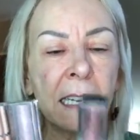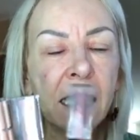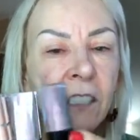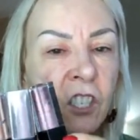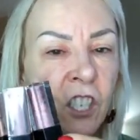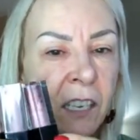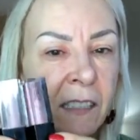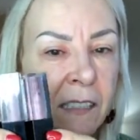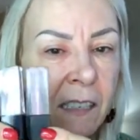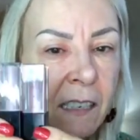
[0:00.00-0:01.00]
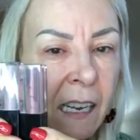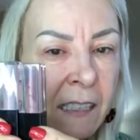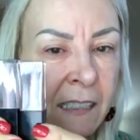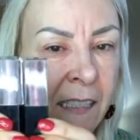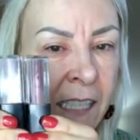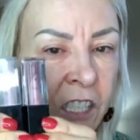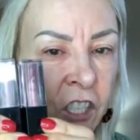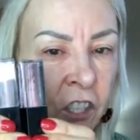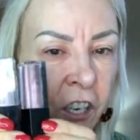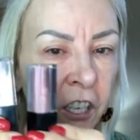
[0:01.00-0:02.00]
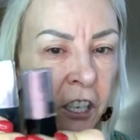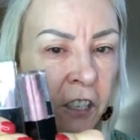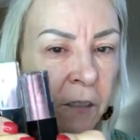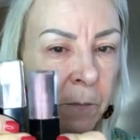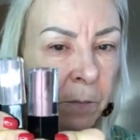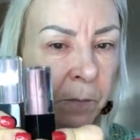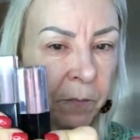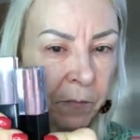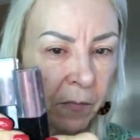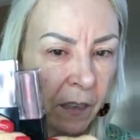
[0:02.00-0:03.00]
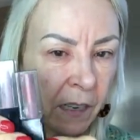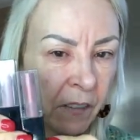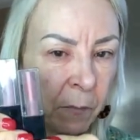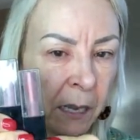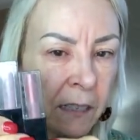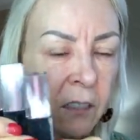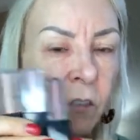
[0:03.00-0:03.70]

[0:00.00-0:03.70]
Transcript: Like is just a titch darker of pink.